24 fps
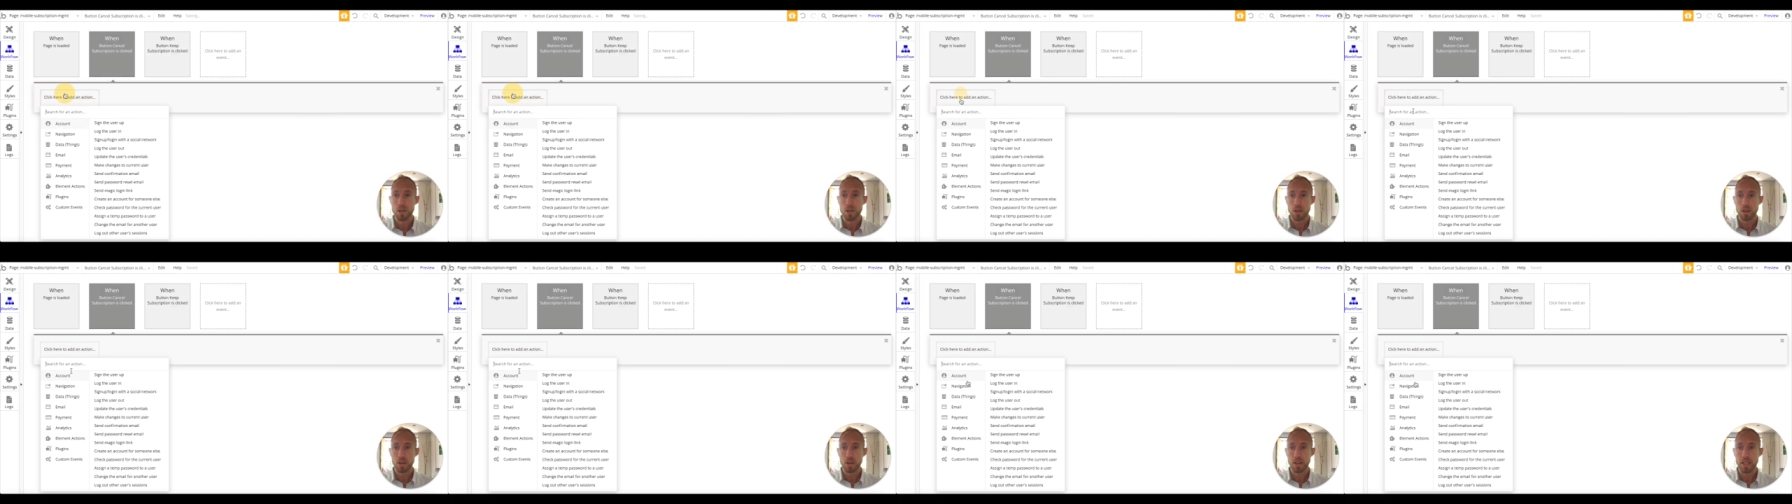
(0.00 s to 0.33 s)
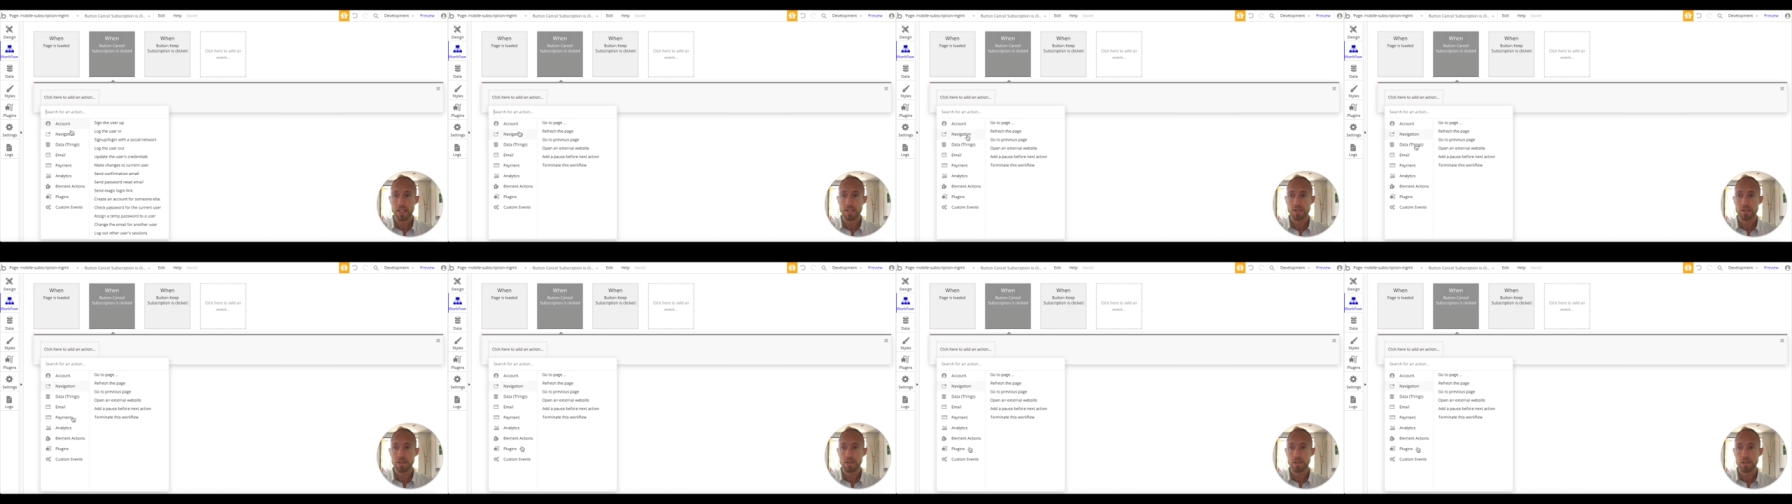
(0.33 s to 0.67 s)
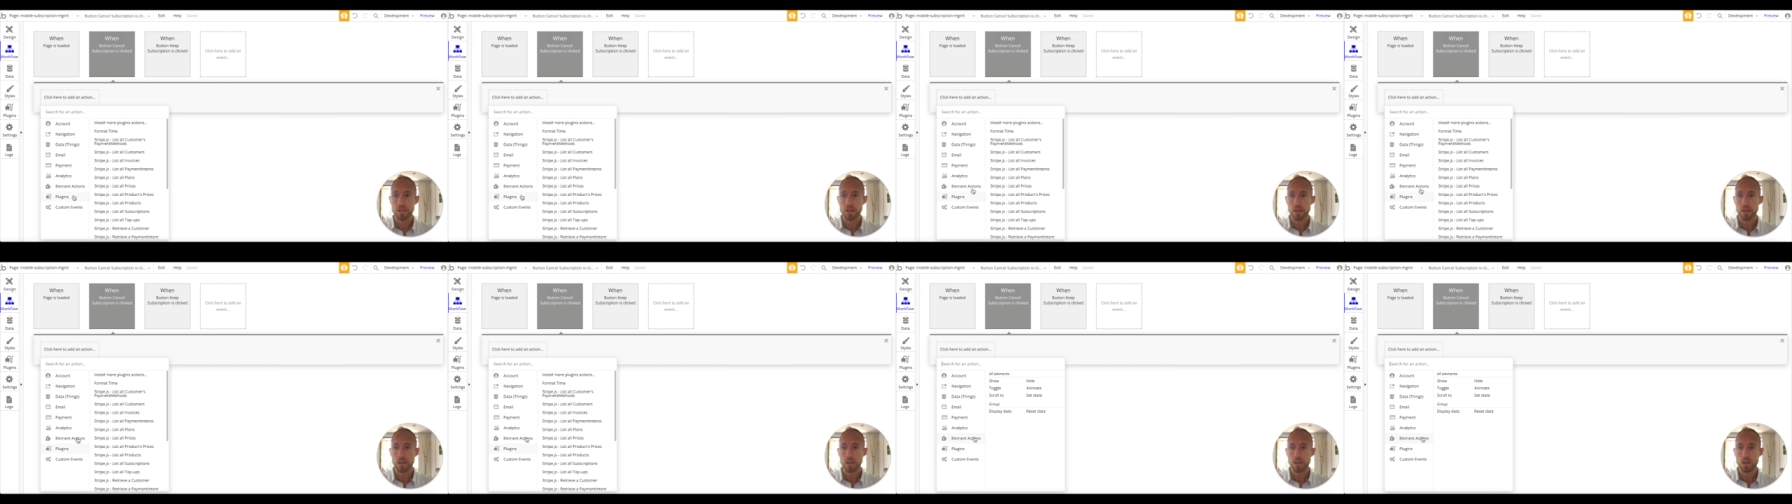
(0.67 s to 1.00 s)
Let's
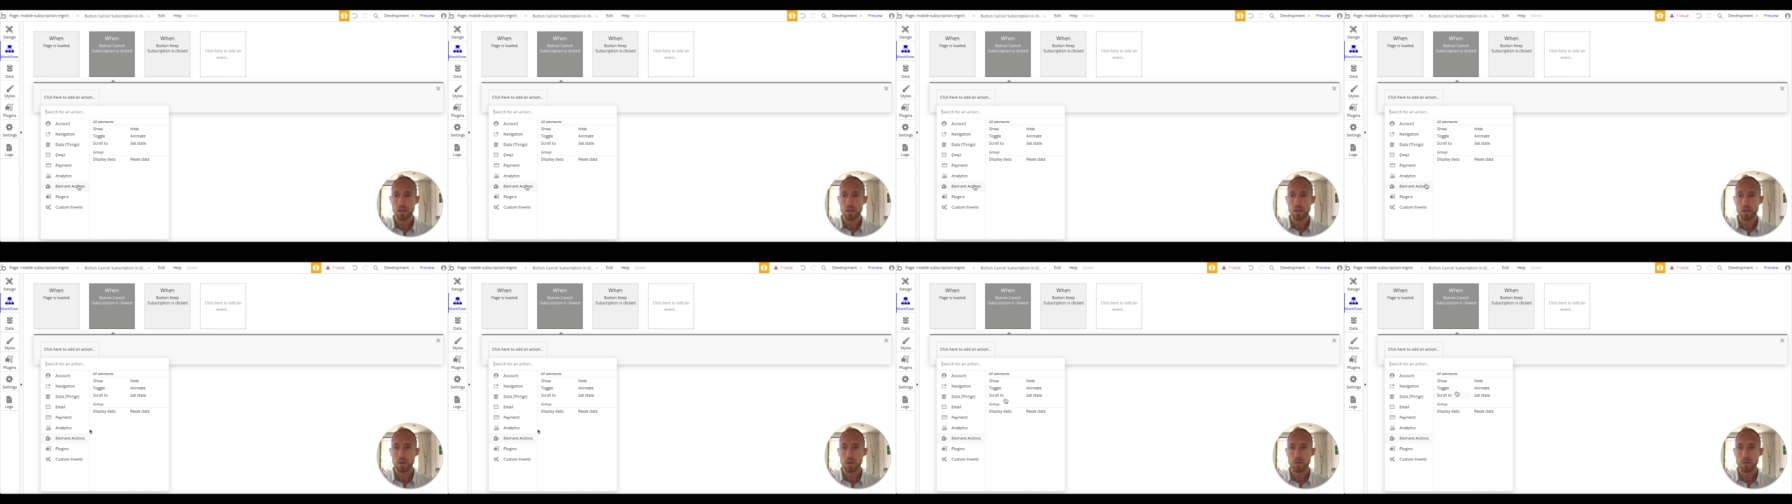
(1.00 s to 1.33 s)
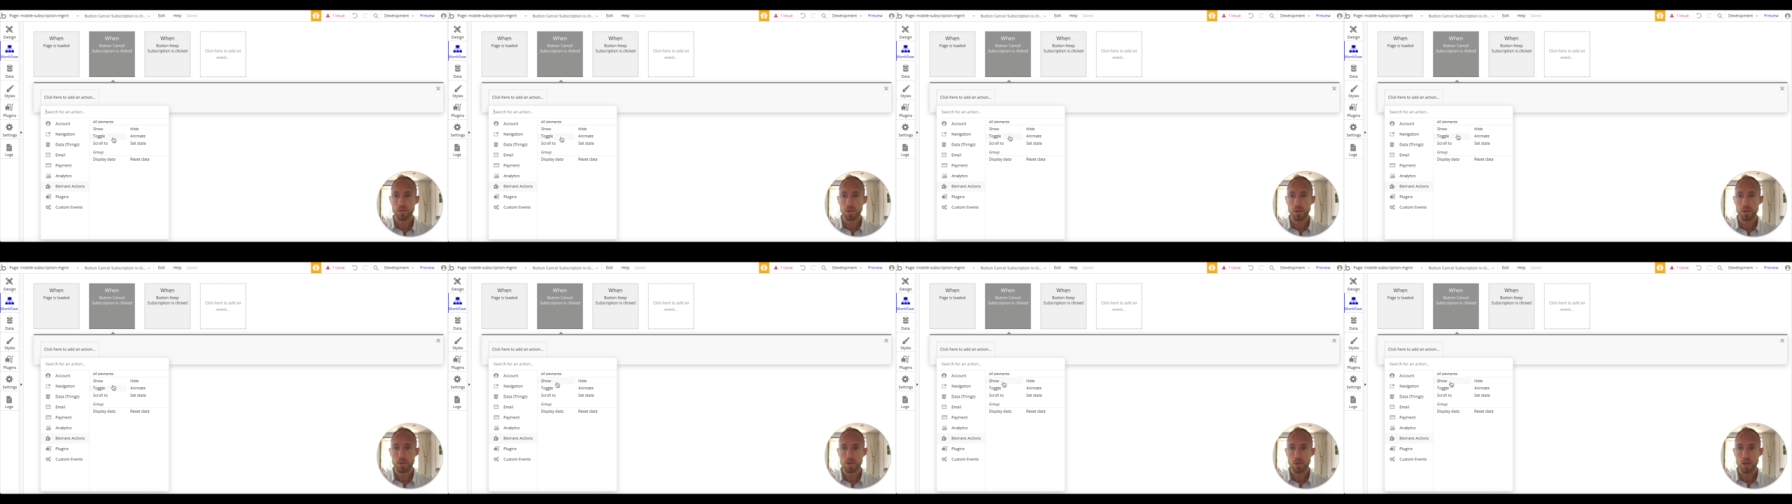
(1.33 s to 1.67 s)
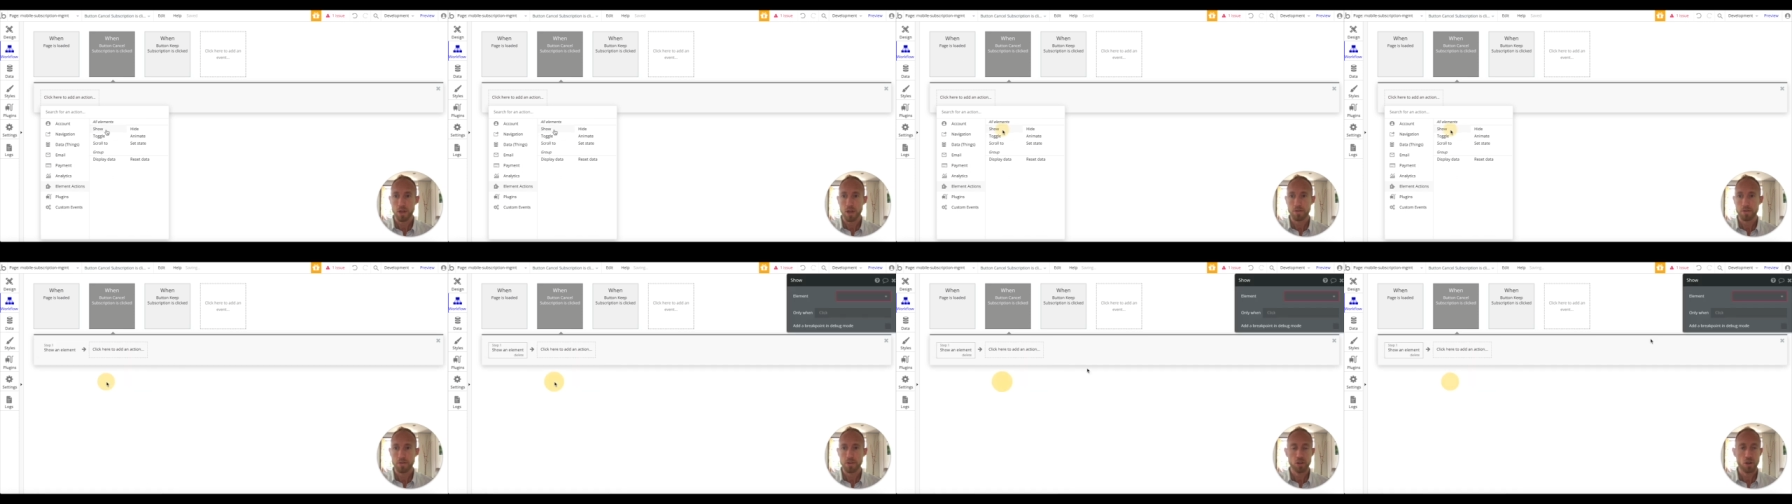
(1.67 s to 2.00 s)
first
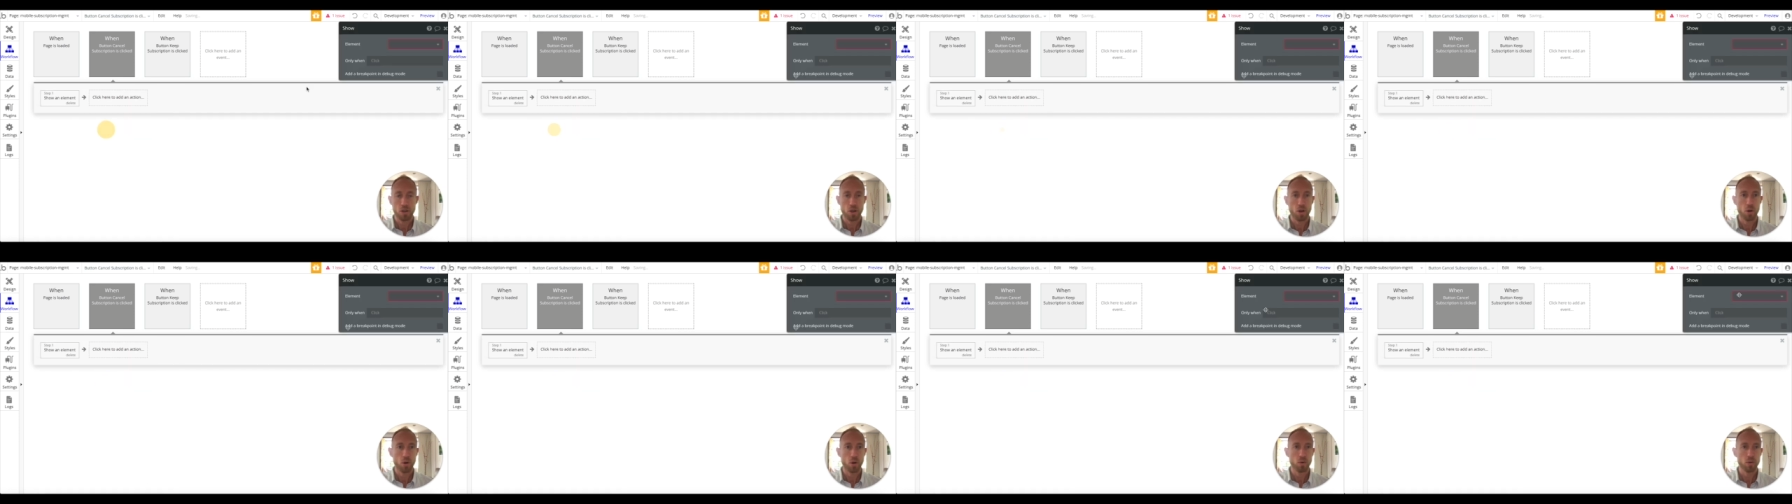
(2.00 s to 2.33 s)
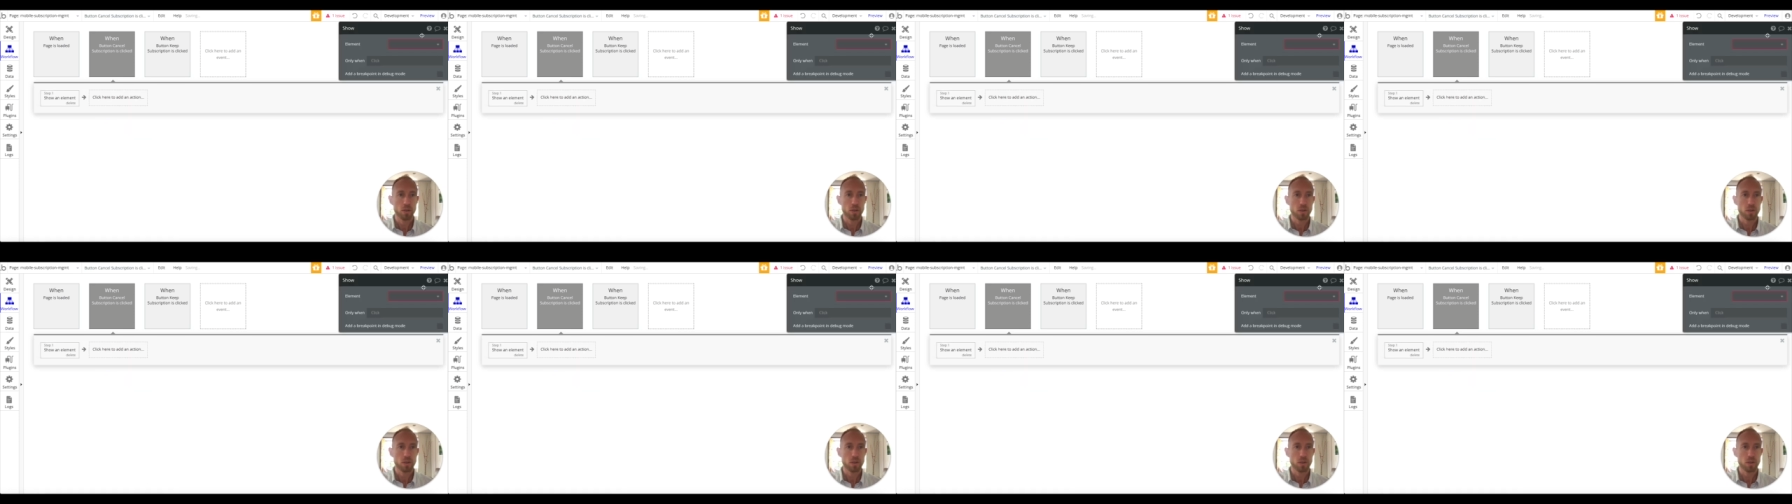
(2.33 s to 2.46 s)
off show